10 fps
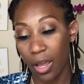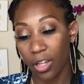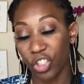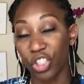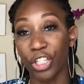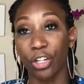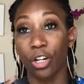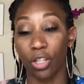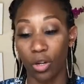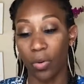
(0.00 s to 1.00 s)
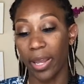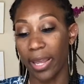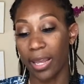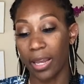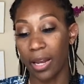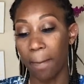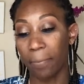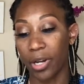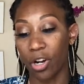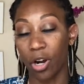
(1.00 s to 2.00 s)
Sheer Glow in
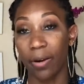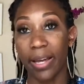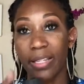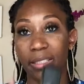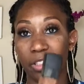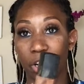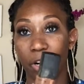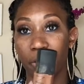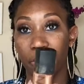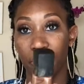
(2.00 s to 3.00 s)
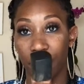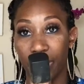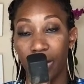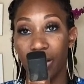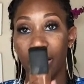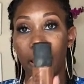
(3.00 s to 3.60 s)
Benares Dark 3.